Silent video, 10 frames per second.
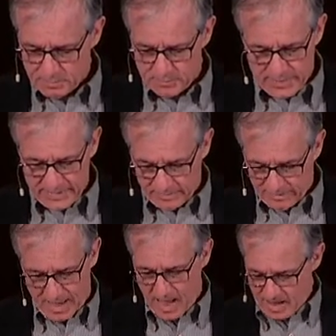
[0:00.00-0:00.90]
but made
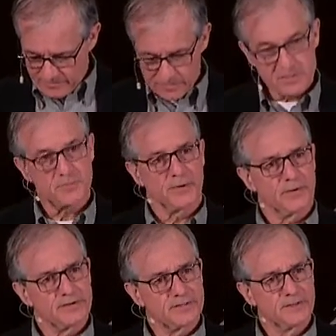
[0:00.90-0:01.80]
alive in the
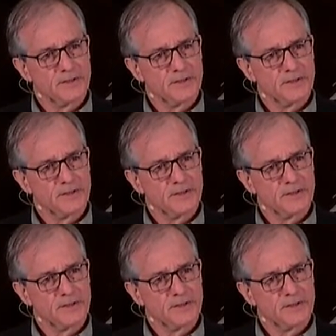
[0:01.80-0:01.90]
spirit.